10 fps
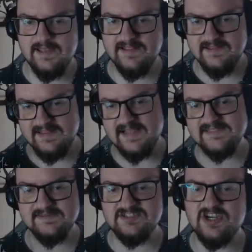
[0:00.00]
And
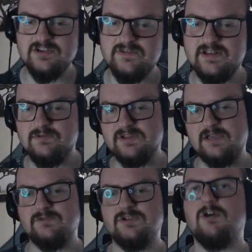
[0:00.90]
that's genuinely what
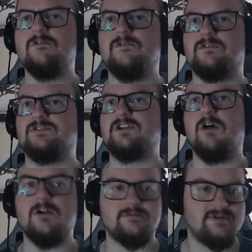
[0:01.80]
I would go for, the
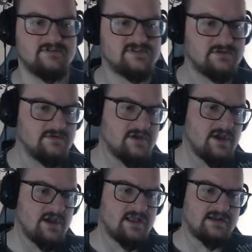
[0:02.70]
color burn. So
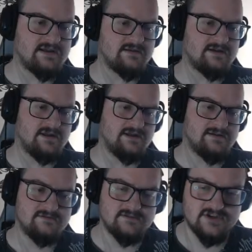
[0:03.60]

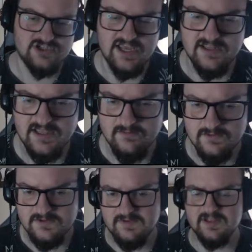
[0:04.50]
the
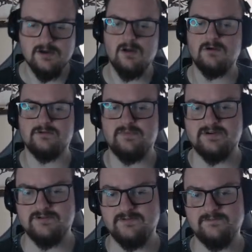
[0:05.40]
shading would be the color
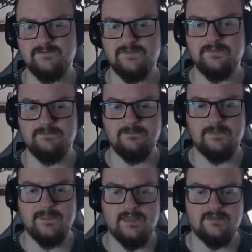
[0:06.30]
burn.
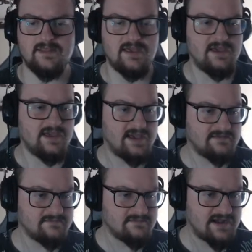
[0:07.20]
The
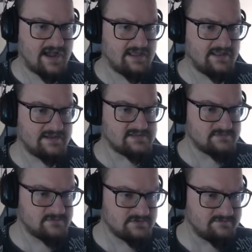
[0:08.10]

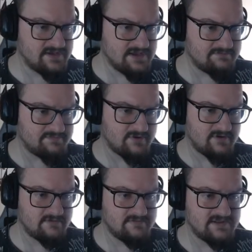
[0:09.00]
highlights would be
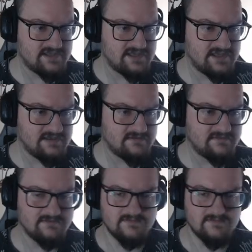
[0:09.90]
probably,